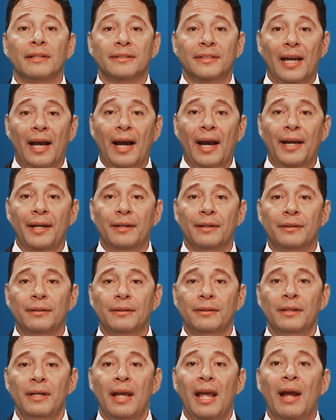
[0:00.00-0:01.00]
the
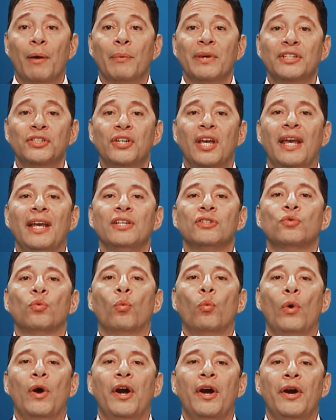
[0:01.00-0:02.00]
title, and we changed
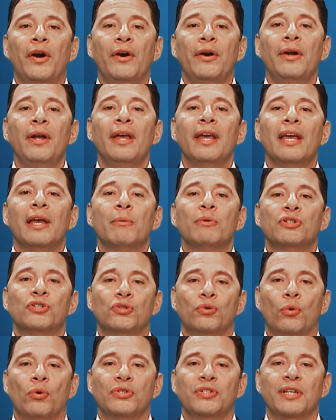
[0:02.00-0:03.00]
where he was
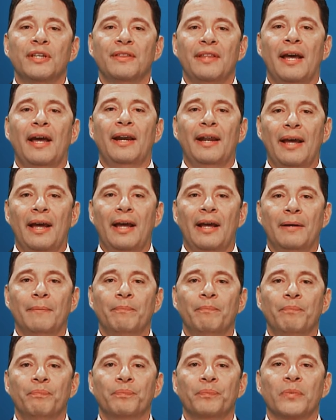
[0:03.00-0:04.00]
sourcing that ad.
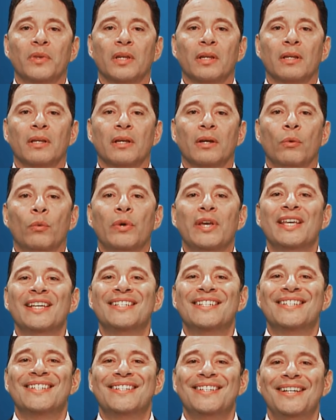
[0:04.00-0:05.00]
We
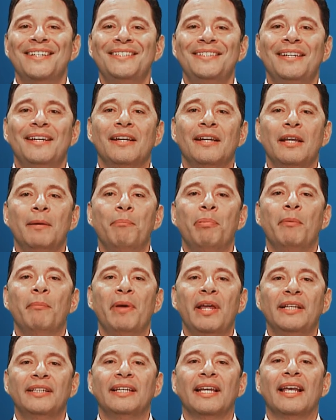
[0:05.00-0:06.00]
assisted in
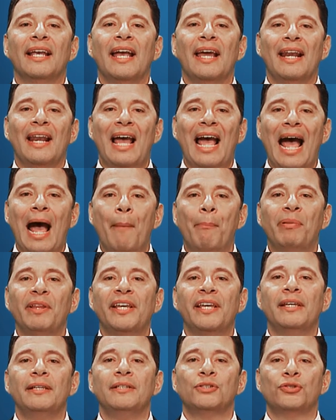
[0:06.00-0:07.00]
implementing an
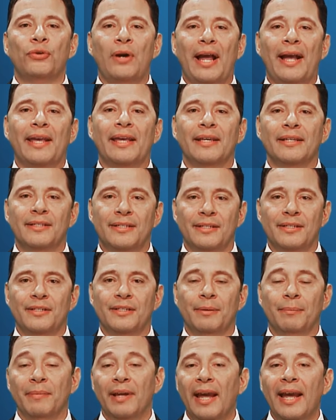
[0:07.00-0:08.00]
applicant tracking
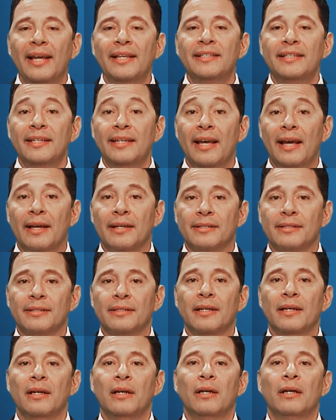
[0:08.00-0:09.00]
system,
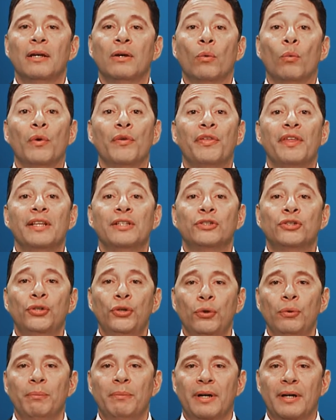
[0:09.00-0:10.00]
ATS. Within
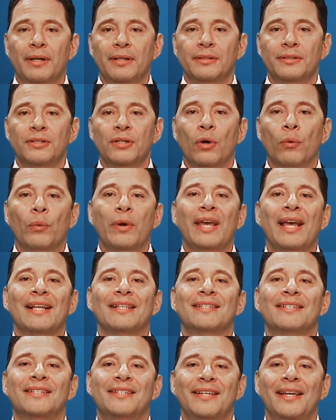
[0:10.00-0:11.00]
2 months, we
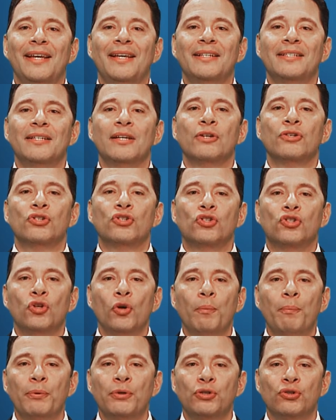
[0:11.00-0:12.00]
had 6
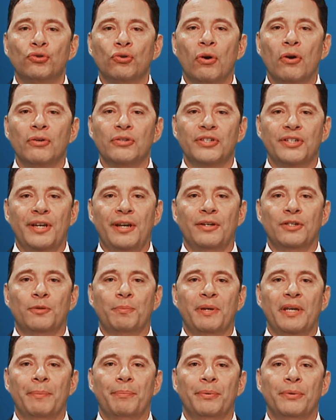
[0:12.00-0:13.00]
super strong
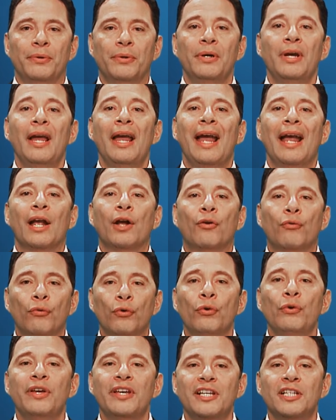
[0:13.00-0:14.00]
salespeople and
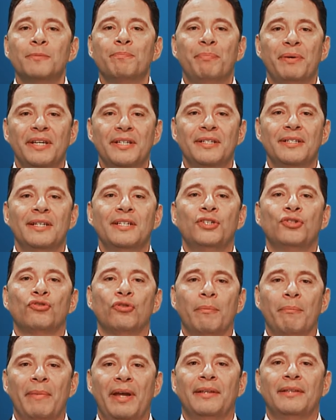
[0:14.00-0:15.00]
grew his business
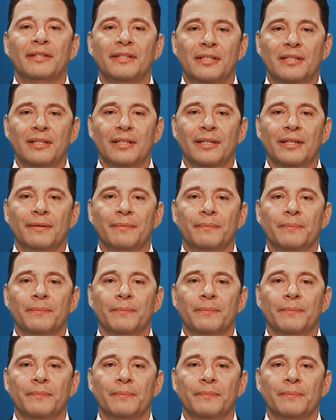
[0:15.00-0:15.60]
tremendously.